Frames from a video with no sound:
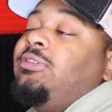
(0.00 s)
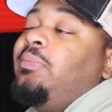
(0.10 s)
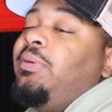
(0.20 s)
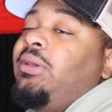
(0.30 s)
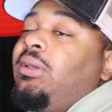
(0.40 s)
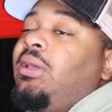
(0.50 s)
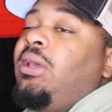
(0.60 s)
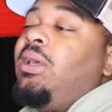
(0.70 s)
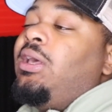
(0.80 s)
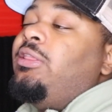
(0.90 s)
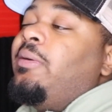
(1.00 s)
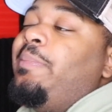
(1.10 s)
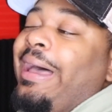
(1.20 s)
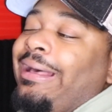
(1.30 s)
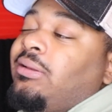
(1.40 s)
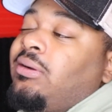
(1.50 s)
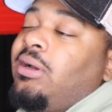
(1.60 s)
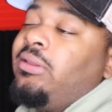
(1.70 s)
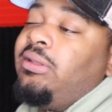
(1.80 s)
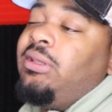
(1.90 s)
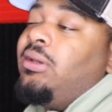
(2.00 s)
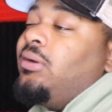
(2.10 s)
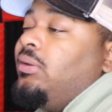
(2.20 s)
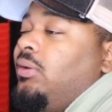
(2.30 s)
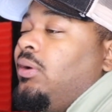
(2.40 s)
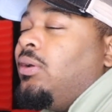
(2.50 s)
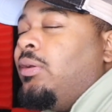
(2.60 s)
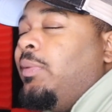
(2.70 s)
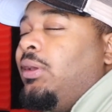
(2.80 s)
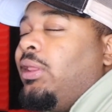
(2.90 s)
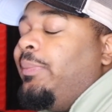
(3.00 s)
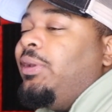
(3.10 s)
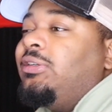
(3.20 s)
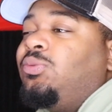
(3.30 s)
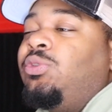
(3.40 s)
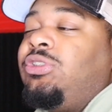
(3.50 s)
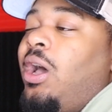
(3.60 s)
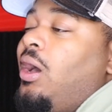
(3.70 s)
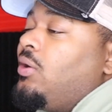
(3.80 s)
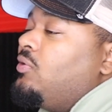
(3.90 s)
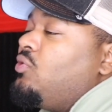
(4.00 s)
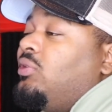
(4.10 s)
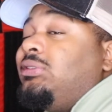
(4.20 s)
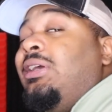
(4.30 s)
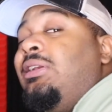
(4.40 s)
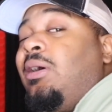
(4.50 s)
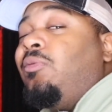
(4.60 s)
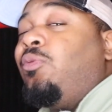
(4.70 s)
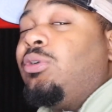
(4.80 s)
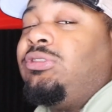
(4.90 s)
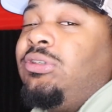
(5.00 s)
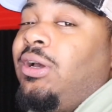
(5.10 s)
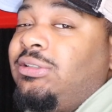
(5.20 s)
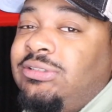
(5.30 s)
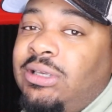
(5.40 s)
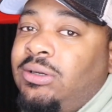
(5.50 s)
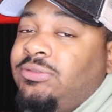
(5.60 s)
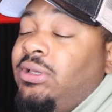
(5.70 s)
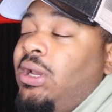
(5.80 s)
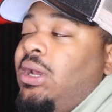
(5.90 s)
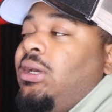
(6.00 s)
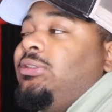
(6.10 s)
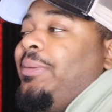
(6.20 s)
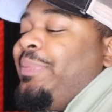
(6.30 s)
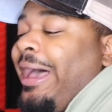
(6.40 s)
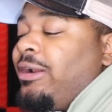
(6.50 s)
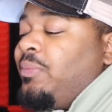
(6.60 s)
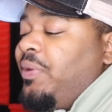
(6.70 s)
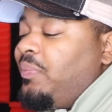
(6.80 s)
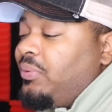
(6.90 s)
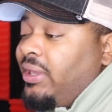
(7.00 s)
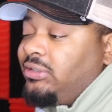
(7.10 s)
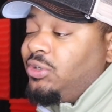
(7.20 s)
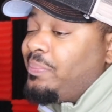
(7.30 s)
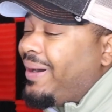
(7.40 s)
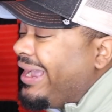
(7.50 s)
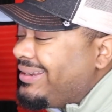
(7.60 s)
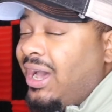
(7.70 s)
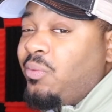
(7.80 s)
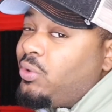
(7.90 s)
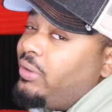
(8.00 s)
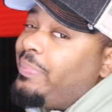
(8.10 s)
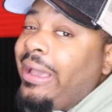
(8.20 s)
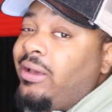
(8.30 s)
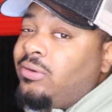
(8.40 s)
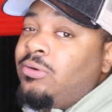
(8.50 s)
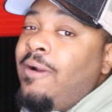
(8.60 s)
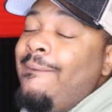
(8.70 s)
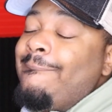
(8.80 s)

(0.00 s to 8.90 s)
to be the battler of the year. You know what I mean? Like because what y'all gonna do is end up forcing yourselves to battle people that you might not want to battle